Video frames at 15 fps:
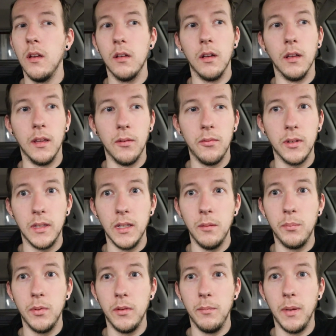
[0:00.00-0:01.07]
Got everything
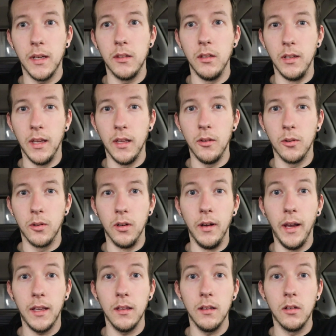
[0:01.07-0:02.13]
put back together
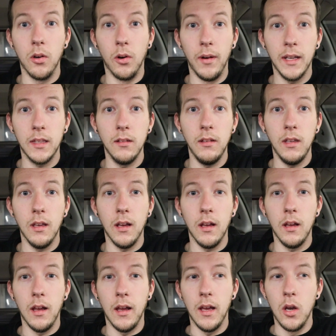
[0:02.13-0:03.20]
correctly,
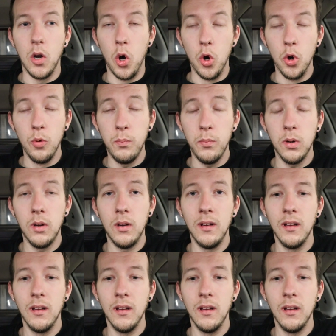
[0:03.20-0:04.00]
I hope.